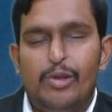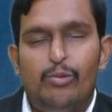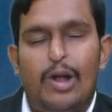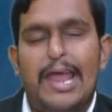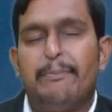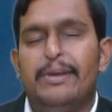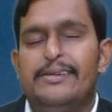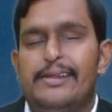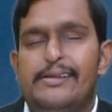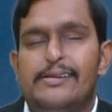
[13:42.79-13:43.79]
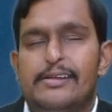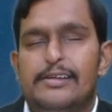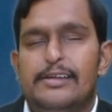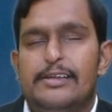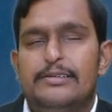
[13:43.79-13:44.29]
What happens is
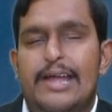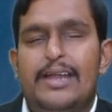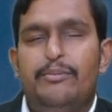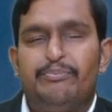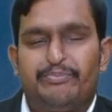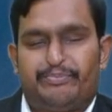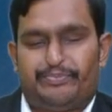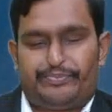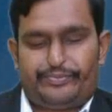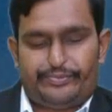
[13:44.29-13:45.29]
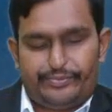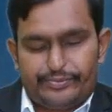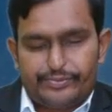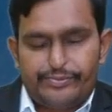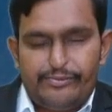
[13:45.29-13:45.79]
that
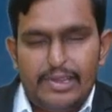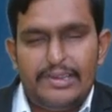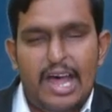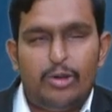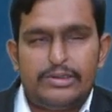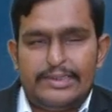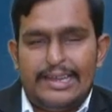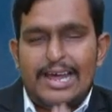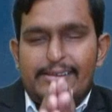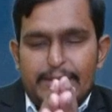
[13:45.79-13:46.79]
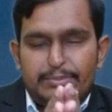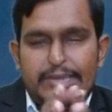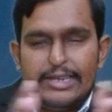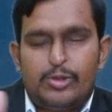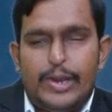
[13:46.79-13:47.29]
now there are some
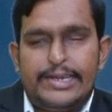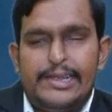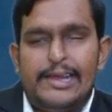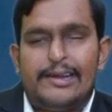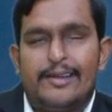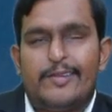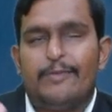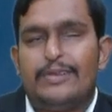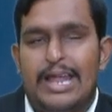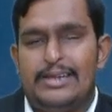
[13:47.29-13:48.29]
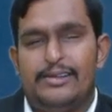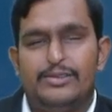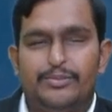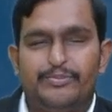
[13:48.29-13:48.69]
10-20 acres of land.